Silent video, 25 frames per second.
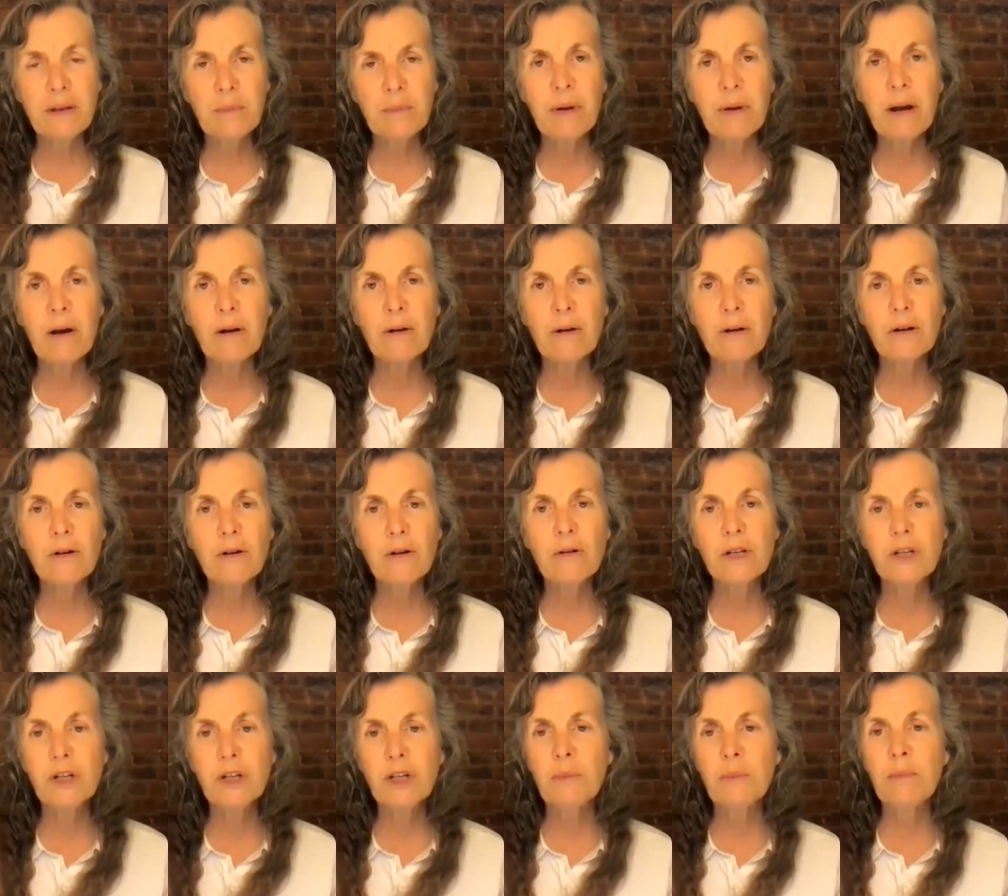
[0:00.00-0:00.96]
imperator,
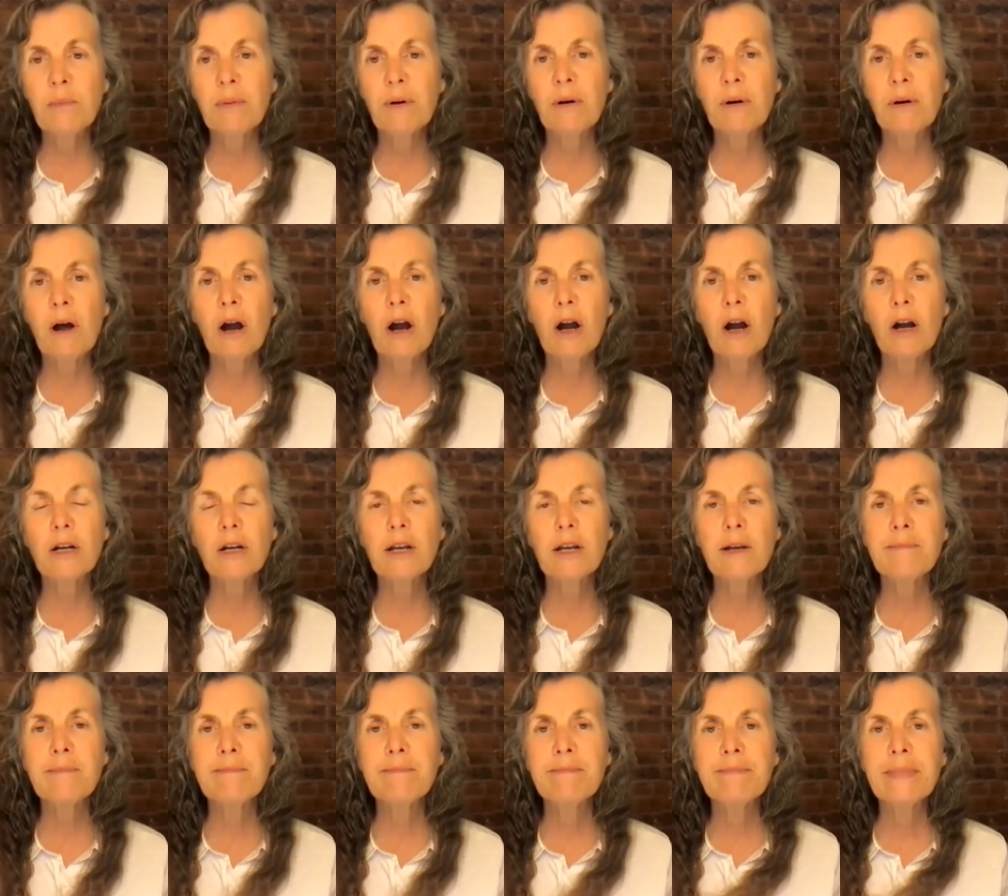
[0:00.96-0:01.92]
Christian Bernard.
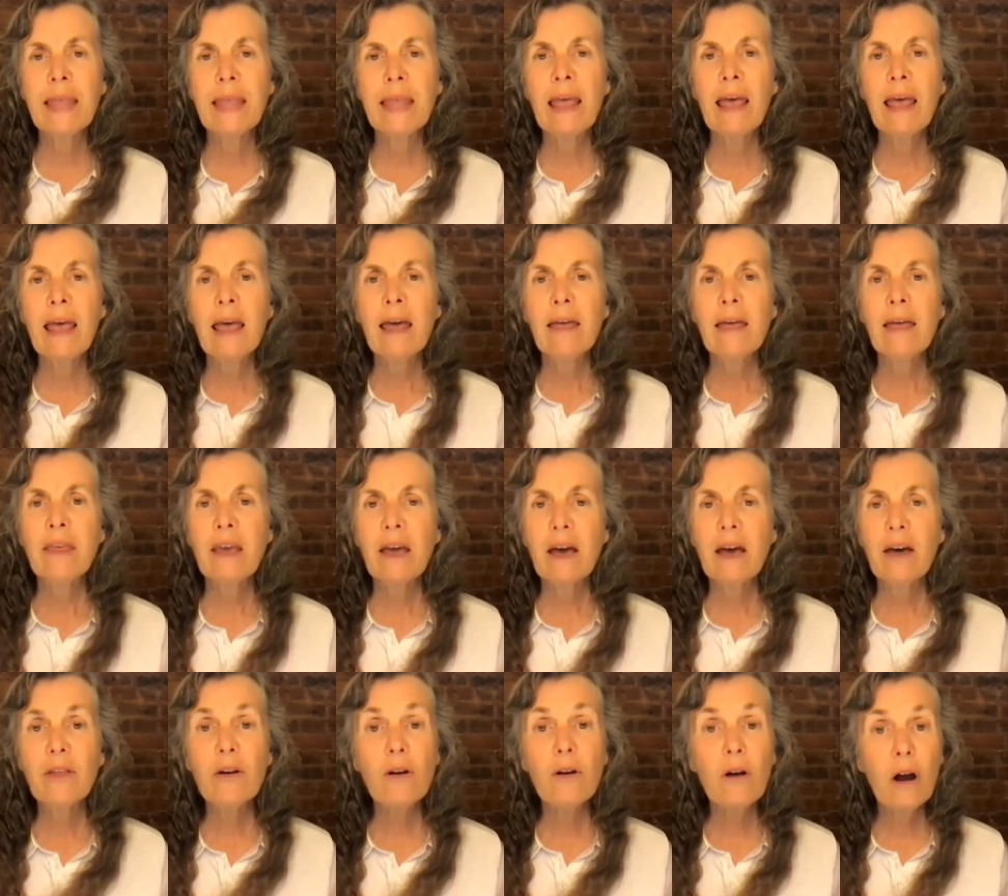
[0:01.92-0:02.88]
The
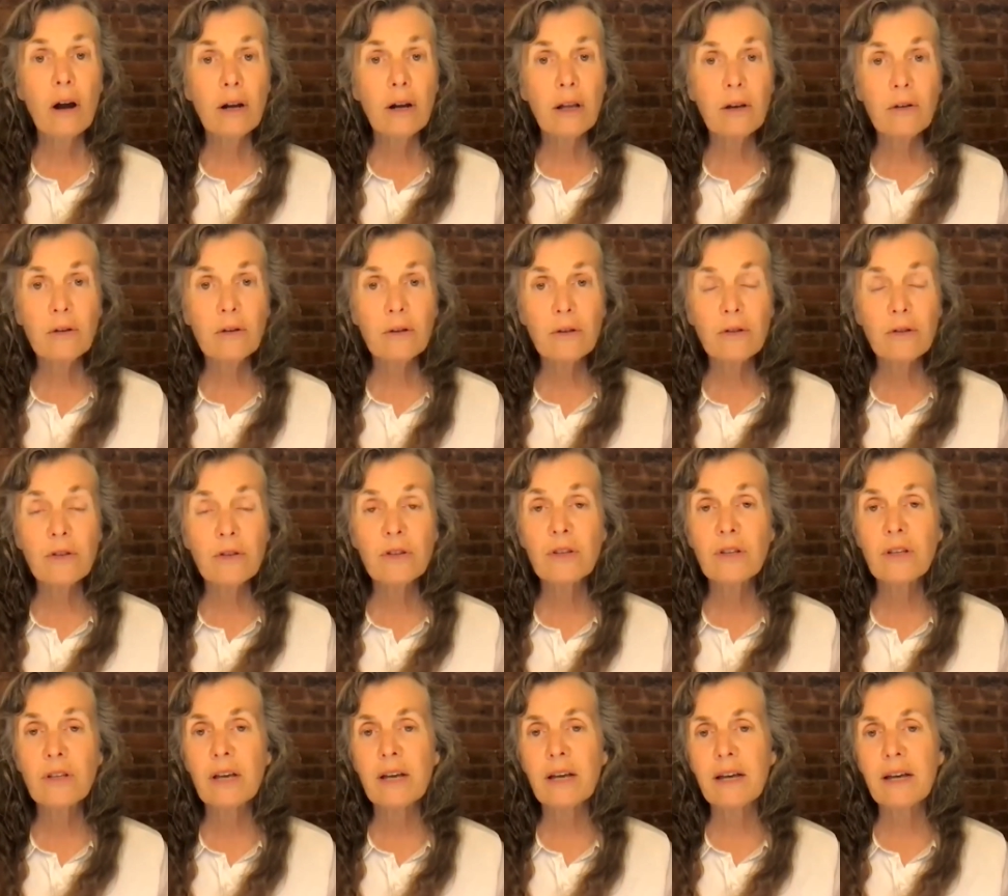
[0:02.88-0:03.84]
other
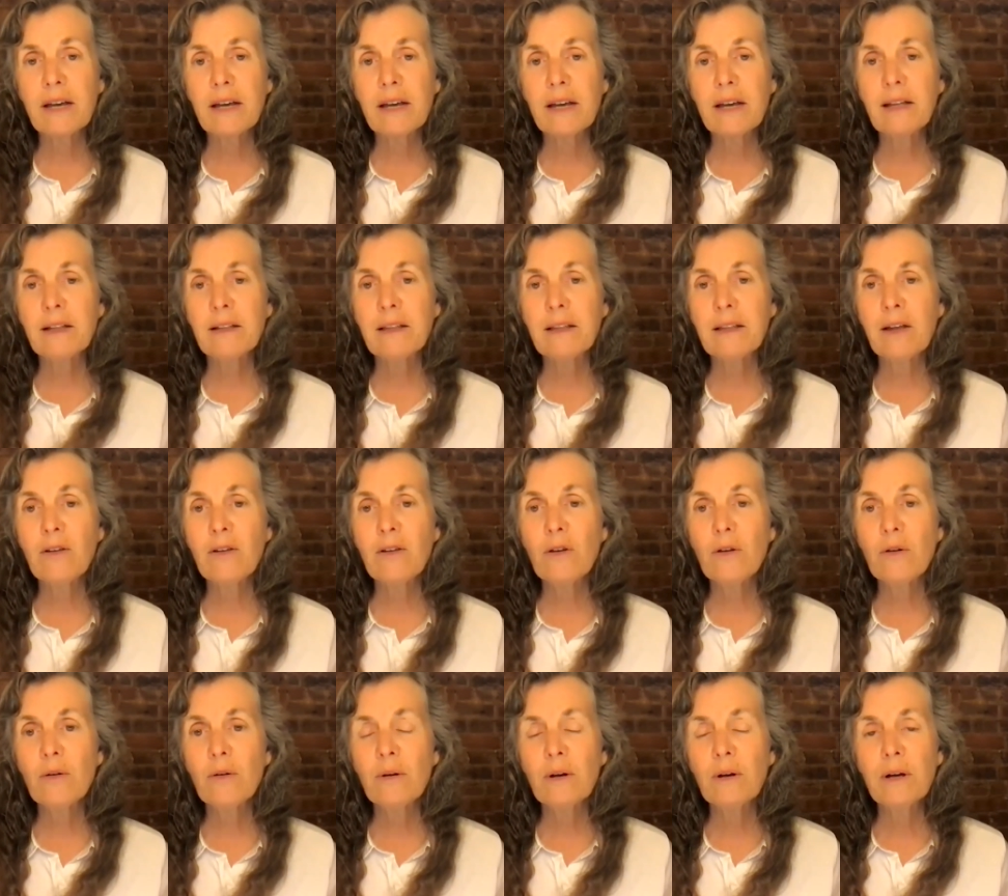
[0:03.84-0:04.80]
articles uh, that
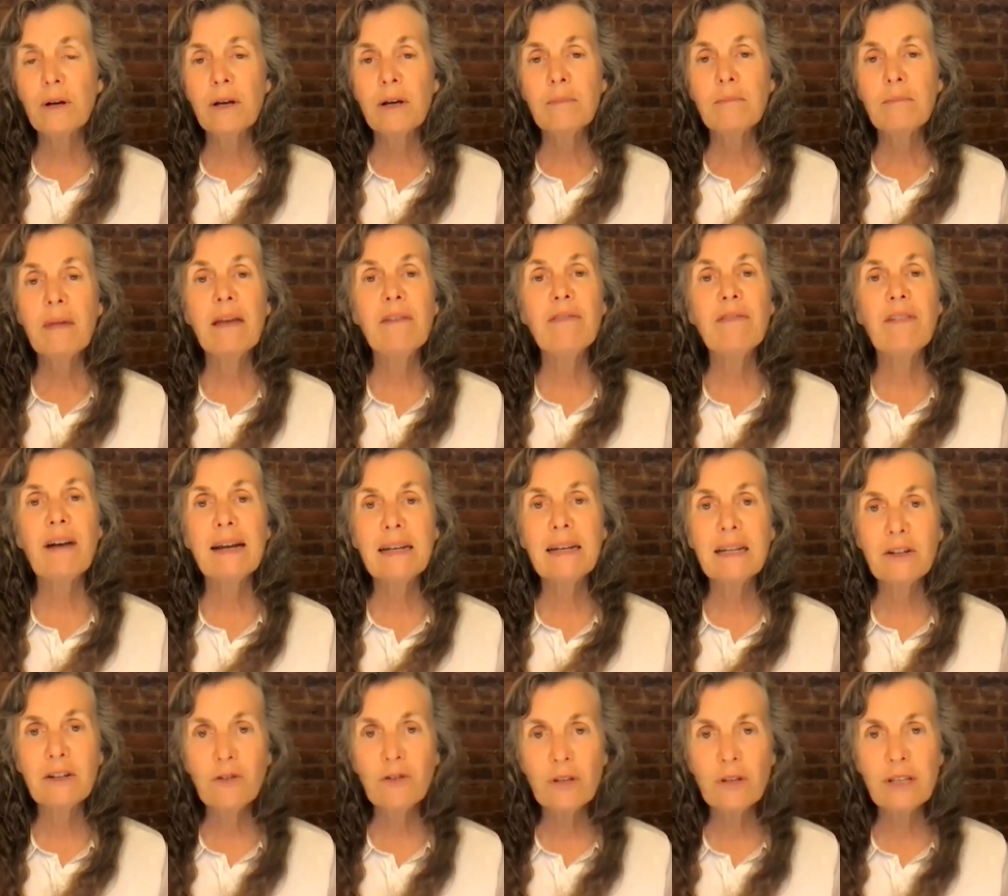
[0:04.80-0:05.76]
you may find
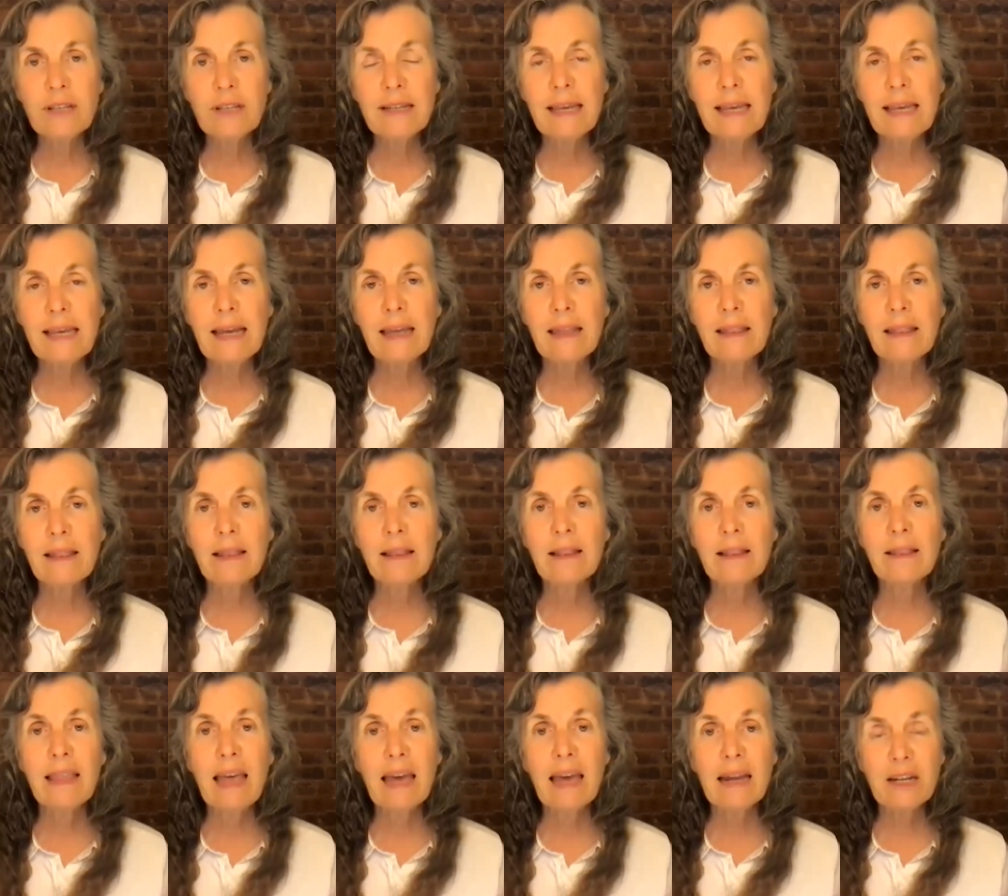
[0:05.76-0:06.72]
interesting in
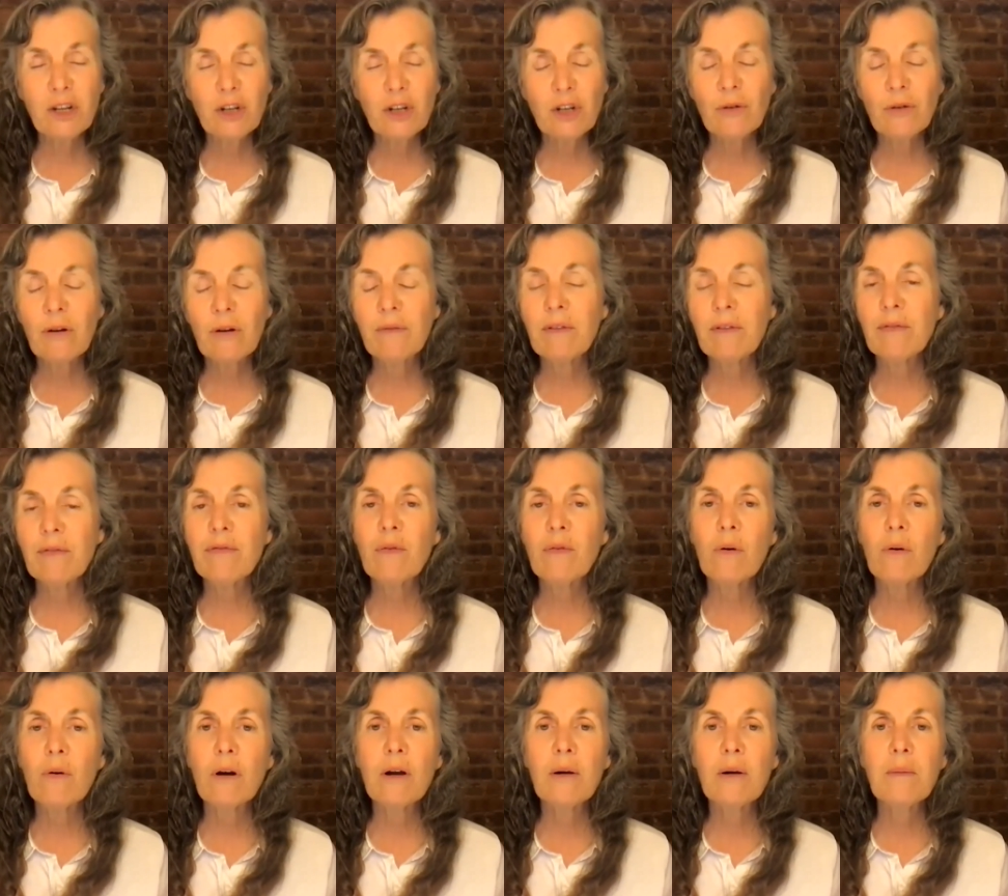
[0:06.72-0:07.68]
that issue of the
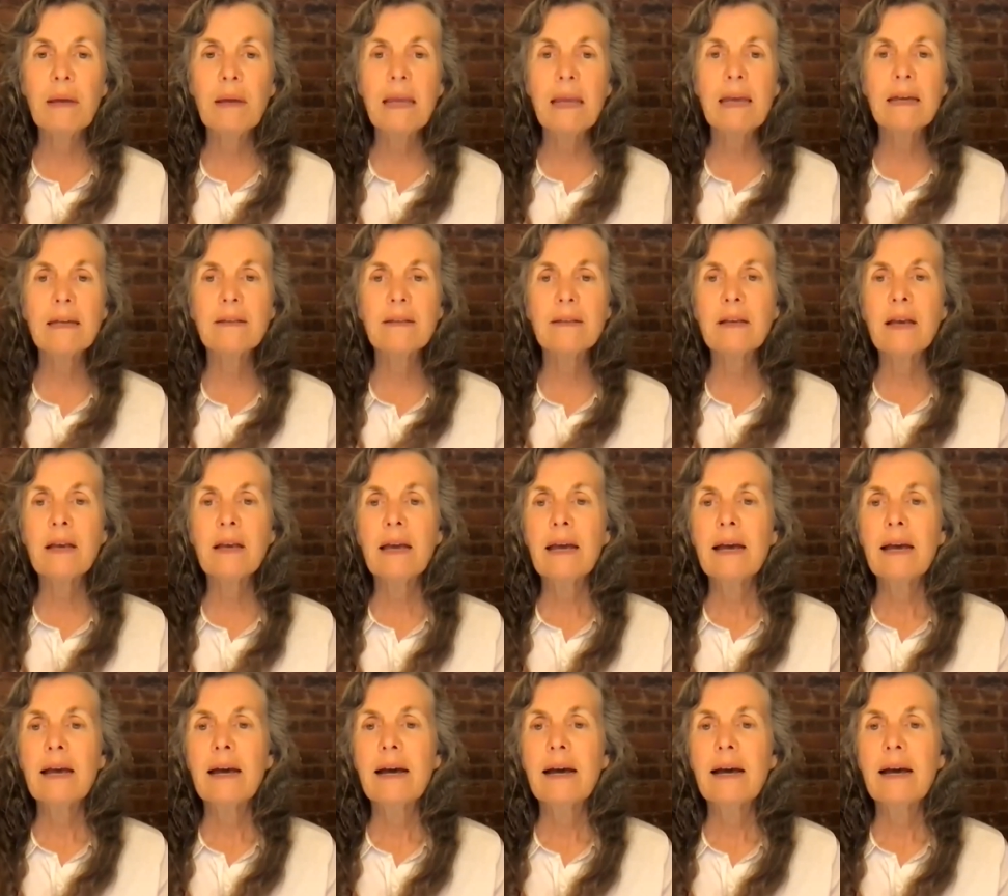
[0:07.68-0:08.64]
forum is
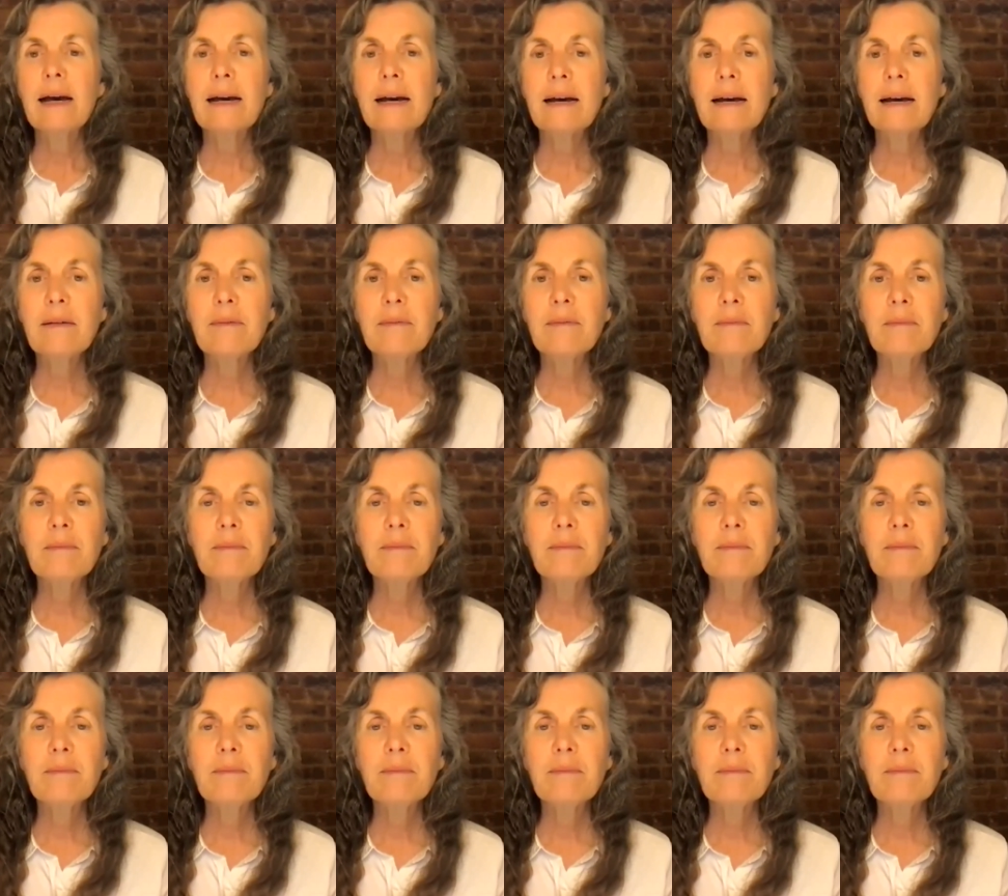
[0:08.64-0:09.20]
um,